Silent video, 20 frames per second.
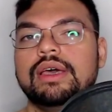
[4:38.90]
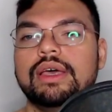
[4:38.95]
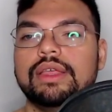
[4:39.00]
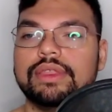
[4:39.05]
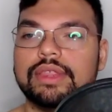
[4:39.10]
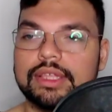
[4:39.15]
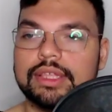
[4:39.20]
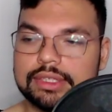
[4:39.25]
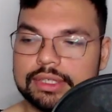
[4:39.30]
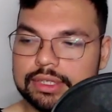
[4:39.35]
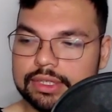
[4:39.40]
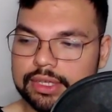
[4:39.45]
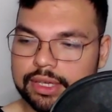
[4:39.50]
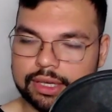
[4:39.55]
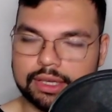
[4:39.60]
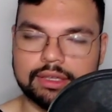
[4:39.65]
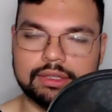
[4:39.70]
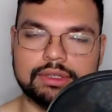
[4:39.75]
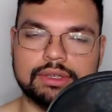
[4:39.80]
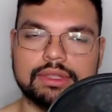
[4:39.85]
than
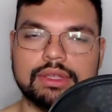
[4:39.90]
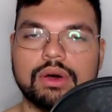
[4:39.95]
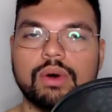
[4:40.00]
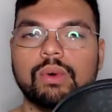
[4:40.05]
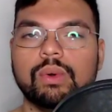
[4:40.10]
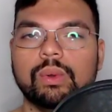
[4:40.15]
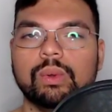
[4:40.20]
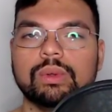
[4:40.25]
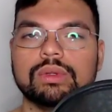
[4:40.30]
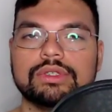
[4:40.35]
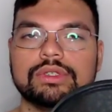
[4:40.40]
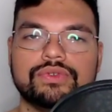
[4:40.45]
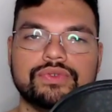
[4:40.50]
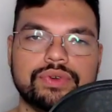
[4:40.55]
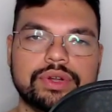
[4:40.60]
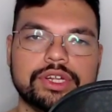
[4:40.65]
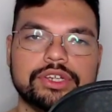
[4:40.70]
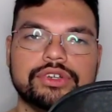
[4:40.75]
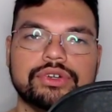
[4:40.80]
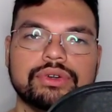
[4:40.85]
sticking to the old
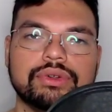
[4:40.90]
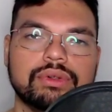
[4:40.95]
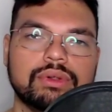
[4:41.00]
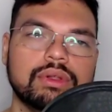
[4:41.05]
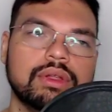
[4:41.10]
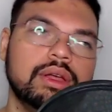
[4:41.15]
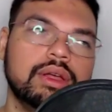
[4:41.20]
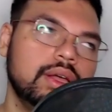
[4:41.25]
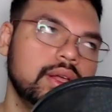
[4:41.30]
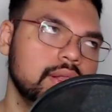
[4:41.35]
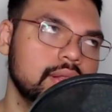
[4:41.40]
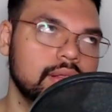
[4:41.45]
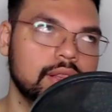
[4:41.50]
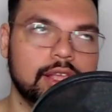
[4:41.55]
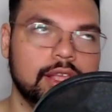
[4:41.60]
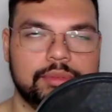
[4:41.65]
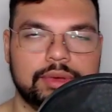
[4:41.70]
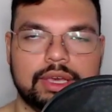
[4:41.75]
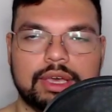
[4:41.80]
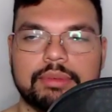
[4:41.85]
traditional,
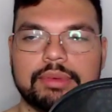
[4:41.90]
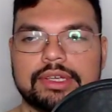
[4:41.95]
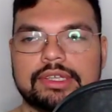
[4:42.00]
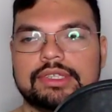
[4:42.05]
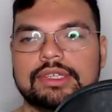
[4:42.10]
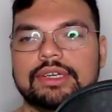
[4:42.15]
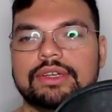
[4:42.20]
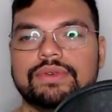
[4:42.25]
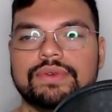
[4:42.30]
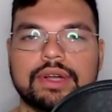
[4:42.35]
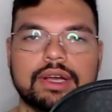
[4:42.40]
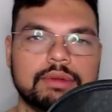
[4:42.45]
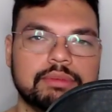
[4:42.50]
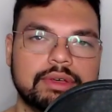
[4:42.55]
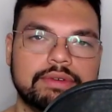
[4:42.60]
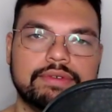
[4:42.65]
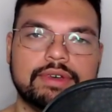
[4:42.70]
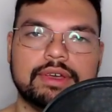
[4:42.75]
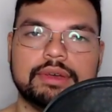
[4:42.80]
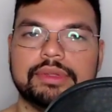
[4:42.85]
let me get my seed round, my
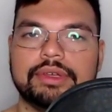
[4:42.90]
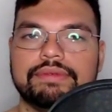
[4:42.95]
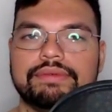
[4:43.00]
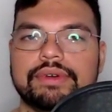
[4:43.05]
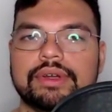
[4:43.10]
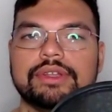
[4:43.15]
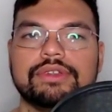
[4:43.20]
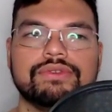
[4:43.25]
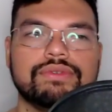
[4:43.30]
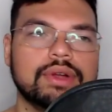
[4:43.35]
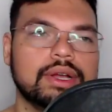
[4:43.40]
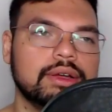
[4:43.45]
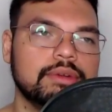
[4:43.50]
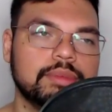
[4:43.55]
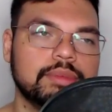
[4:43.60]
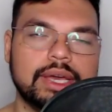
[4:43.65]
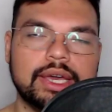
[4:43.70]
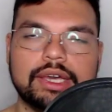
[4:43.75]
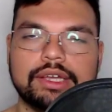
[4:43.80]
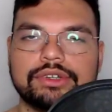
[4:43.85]
family and friends round,
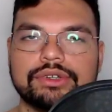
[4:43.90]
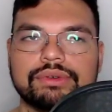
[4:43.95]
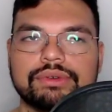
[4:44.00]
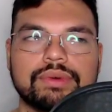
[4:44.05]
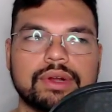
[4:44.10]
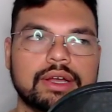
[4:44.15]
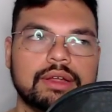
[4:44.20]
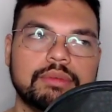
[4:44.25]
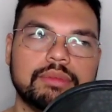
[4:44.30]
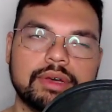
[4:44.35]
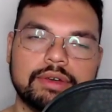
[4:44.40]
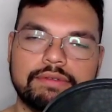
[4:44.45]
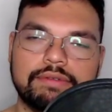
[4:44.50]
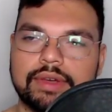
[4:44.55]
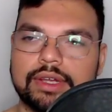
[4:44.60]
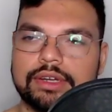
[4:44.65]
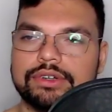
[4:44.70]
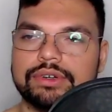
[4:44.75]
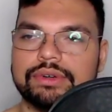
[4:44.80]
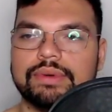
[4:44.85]
my angel round, my
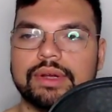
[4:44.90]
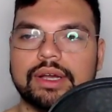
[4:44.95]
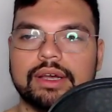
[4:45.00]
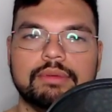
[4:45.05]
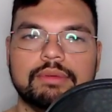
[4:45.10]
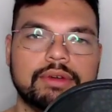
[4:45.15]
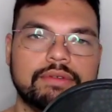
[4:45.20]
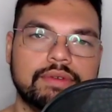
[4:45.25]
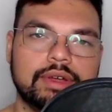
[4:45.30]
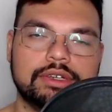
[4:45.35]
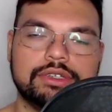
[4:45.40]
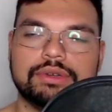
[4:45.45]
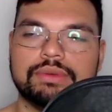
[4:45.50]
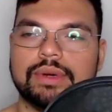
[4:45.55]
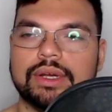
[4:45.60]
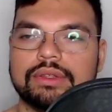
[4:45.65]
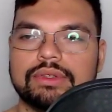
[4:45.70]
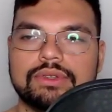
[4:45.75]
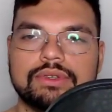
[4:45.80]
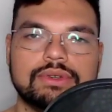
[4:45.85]
venture
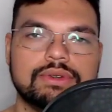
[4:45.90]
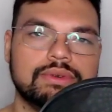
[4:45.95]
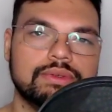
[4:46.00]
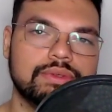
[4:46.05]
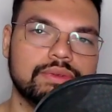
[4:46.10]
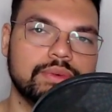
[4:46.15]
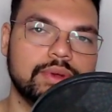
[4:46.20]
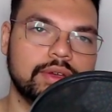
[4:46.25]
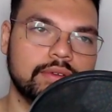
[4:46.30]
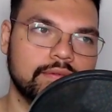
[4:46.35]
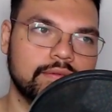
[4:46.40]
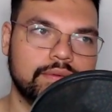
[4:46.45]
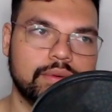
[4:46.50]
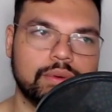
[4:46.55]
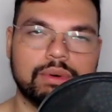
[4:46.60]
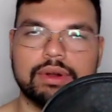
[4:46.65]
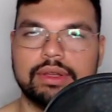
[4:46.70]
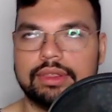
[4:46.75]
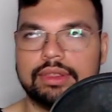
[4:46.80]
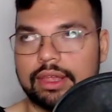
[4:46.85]
round 2, 3, and
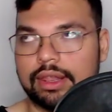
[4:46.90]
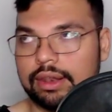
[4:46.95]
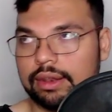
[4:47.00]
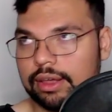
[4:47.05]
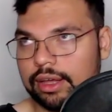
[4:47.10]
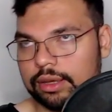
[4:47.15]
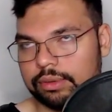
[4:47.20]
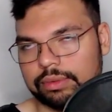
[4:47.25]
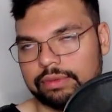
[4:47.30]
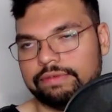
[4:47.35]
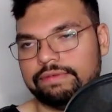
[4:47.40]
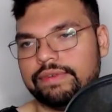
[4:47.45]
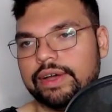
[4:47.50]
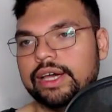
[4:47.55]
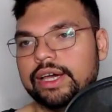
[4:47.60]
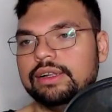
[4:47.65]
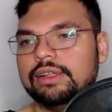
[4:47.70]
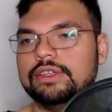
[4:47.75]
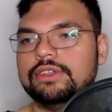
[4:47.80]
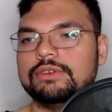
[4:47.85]
4, and then I will
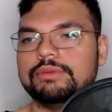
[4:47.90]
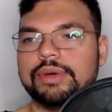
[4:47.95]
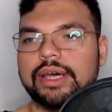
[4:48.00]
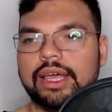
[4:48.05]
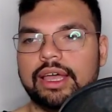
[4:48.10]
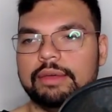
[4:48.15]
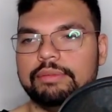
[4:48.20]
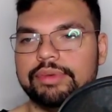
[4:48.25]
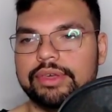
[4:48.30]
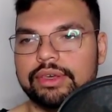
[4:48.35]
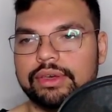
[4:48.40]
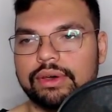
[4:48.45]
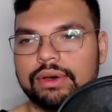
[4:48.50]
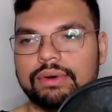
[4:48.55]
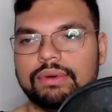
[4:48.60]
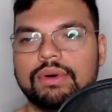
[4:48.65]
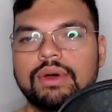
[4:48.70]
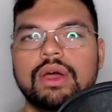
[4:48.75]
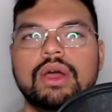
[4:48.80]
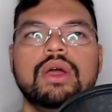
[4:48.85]
finally do my
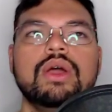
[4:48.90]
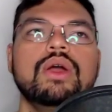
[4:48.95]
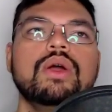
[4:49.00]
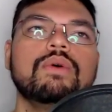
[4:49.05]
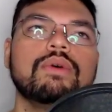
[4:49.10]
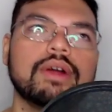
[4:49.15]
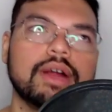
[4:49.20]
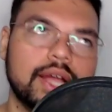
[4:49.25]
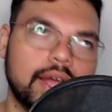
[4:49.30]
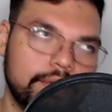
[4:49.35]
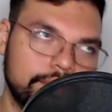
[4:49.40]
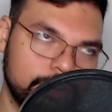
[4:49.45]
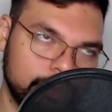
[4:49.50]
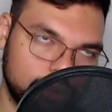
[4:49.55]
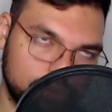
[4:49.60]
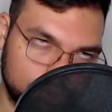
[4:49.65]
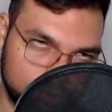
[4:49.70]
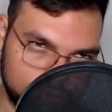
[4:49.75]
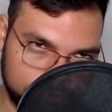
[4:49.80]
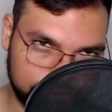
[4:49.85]
IPO, where
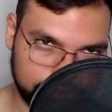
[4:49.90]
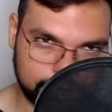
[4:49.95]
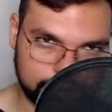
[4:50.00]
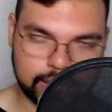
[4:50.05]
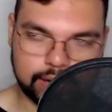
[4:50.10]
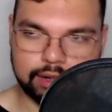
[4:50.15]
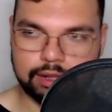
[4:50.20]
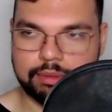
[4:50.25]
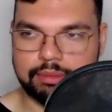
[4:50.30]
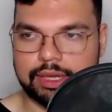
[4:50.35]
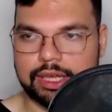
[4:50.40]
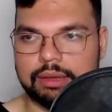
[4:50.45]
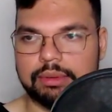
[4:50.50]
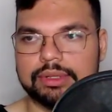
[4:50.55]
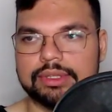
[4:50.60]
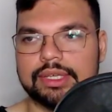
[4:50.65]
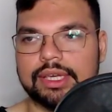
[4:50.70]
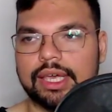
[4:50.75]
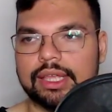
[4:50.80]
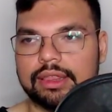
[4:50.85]
everyone will finally be able
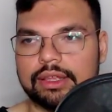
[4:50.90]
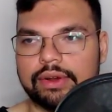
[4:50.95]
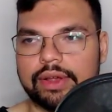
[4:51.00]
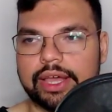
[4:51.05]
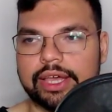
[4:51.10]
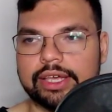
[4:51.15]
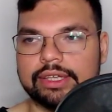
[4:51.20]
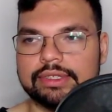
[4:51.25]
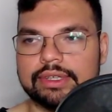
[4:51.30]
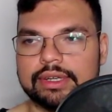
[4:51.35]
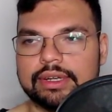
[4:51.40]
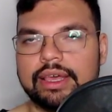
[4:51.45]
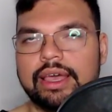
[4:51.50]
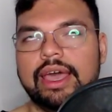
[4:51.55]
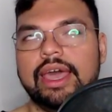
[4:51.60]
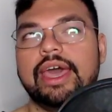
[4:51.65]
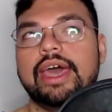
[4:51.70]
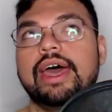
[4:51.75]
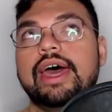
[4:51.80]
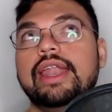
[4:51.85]
to get their exit,
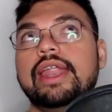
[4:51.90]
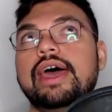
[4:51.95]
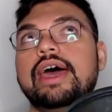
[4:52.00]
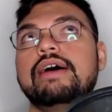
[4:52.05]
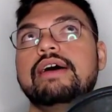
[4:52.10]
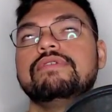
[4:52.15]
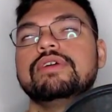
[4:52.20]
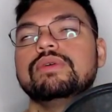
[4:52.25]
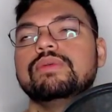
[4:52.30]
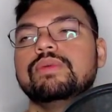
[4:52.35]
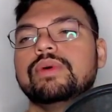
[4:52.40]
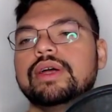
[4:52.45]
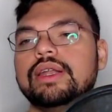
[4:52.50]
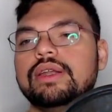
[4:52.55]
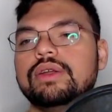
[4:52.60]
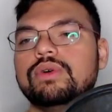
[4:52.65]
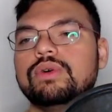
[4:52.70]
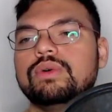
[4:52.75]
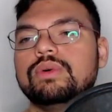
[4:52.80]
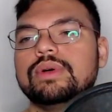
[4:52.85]
and
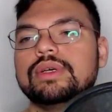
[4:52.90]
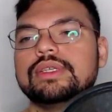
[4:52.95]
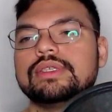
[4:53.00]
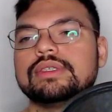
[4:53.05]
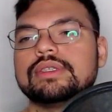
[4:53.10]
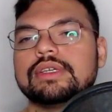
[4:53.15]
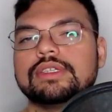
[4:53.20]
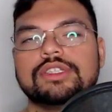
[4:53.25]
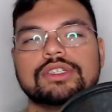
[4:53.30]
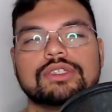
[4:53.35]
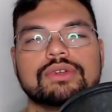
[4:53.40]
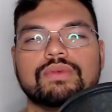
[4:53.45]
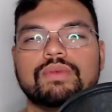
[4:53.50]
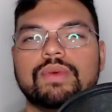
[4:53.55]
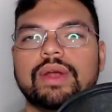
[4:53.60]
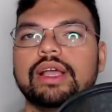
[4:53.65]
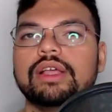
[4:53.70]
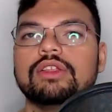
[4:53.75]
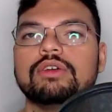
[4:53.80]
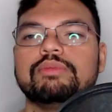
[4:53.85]
everyone who is just a
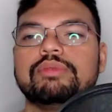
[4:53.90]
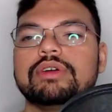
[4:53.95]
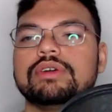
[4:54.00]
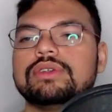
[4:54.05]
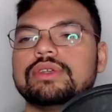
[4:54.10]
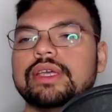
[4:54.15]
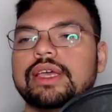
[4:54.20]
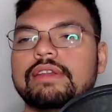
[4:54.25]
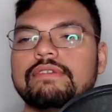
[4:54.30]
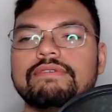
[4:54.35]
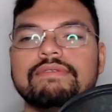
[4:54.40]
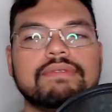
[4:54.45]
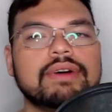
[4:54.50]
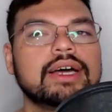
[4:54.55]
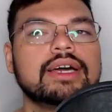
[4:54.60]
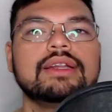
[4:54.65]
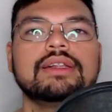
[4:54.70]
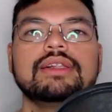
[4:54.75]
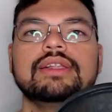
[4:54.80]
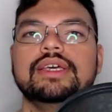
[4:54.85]
regular person can
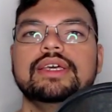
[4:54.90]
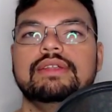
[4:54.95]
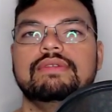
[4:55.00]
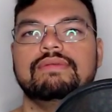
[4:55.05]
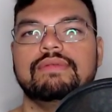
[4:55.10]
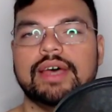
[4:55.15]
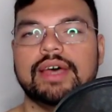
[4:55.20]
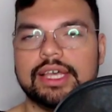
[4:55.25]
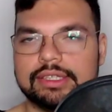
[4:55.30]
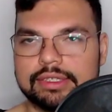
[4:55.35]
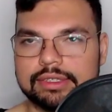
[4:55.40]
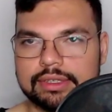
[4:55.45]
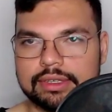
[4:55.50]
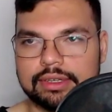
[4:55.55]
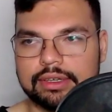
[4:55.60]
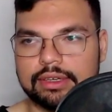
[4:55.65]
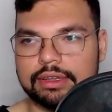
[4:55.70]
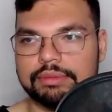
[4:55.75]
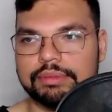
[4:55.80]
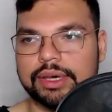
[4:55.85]
finally invest
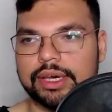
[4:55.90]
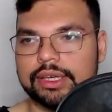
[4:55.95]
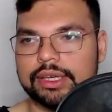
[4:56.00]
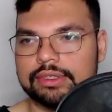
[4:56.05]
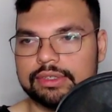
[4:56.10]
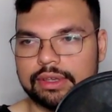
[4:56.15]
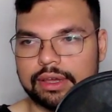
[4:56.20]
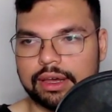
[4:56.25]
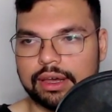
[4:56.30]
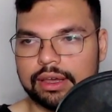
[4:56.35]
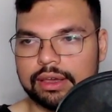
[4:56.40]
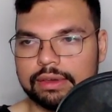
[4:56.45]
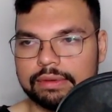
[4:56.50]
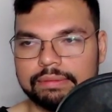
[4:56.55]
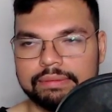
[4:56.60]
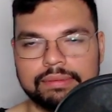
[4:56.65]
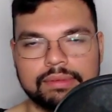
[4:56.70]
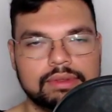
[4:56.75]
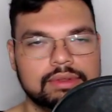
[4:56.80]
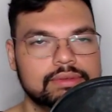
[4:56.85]
in my stock.
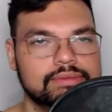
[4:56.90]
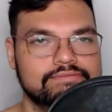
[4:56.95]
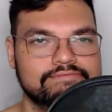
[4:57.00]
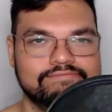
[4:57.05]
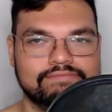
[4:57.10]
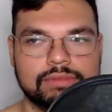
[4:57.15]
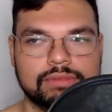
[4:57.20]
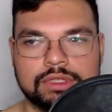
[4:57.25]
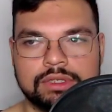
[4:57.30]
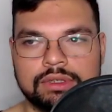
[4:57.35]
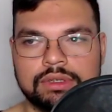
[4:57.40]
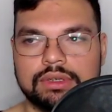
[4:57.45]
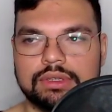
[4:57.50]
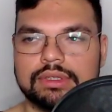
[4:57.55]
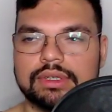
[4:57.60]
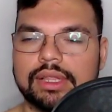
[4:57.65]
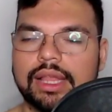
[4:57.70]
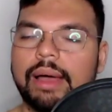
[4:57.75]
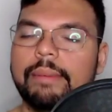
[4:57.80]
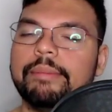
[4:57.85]

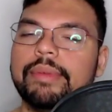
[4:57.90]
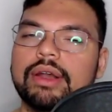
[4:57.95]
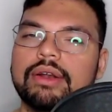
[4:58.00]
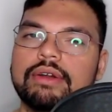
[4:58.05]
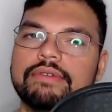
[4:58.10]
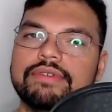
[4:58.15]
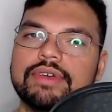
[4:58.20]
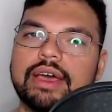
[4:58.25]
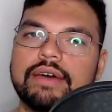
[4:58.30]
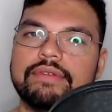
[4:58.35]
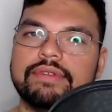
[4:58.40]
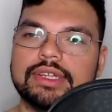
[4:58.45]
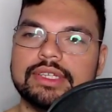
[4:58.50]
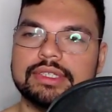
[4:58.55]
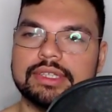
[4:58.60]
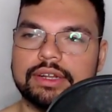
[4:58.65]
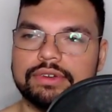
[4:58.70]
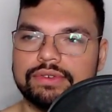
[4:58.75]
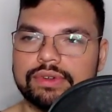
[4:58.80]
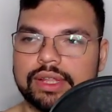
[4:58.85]
It's a lot better if you have it
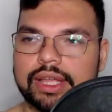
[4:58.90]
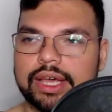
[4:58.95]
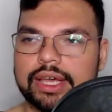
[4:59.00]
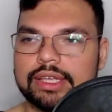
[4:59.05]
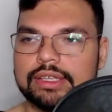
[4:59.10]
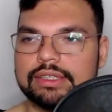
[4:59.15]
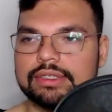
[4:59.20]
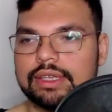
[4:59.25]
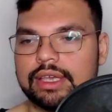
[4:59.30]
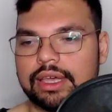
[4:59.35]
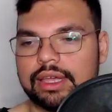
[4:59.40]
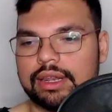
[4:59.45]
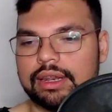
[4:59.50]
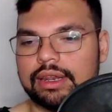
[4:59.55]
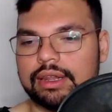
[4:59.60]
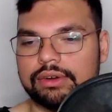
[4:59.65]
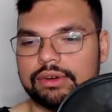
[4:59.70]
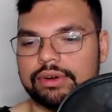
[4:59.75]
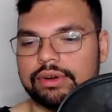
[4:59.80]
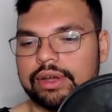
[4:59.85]
decentralized
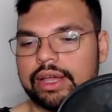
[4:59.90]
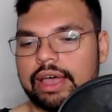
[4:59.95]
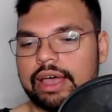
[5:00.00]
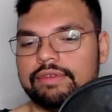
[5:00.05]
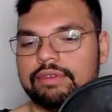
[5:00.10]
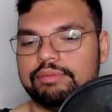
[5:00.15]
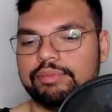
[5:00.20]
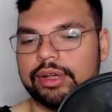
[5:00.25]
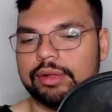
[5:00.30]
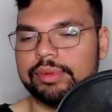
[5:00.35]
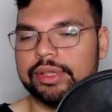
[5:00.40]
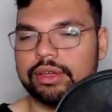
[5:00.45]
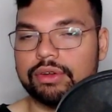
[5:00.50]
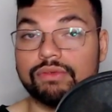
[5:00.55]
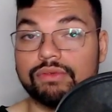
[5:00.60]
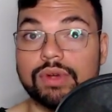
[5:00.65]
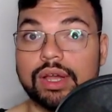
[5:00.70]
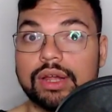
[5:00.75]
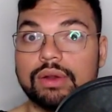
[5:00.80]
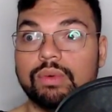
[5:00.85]
or have it public
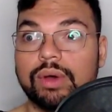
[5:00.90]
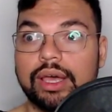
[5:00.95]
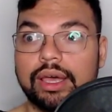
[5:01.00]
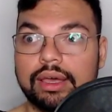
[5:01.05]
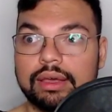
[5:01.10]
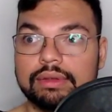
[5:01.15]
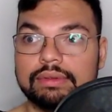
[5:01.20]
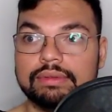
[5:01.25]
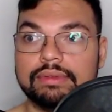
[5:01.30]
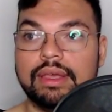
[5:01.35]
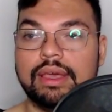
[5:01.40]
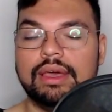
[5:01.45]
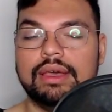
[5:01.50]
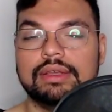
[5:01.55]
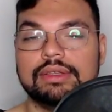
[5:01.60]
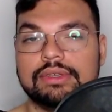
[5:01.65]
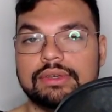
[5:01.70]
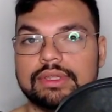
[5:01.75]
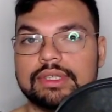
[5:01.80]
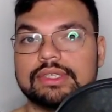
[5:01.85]
right away.
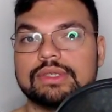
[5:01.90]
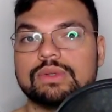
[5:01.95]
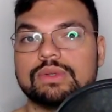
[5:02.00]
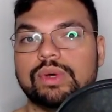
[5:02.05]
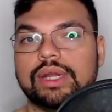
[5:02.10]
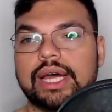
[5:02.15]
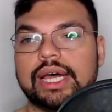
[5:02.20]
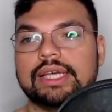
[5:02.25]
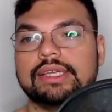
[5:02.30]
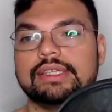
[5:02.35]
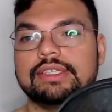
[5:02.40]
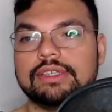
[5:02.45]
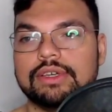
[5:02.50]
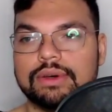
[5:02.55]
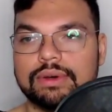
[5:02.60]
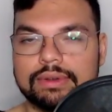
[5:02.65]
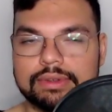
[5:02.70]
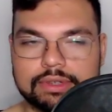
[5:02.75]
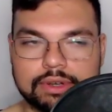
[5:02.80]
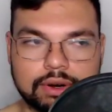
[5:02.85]
So this is what
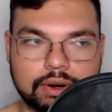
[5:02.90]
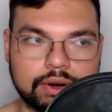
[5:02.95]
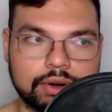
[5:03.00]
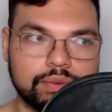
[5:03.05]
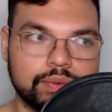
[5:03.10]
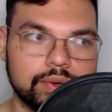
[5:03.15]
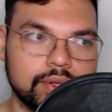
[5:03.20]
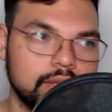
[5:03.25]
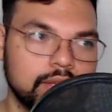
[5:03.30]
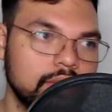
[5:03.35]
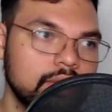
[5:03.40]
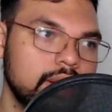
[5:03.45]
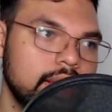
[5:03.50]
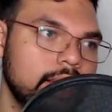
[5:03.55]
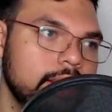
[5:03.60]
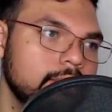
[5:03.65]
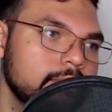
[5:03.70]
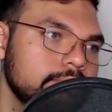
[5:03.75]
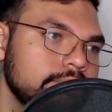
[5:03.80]
ICOs are really good at.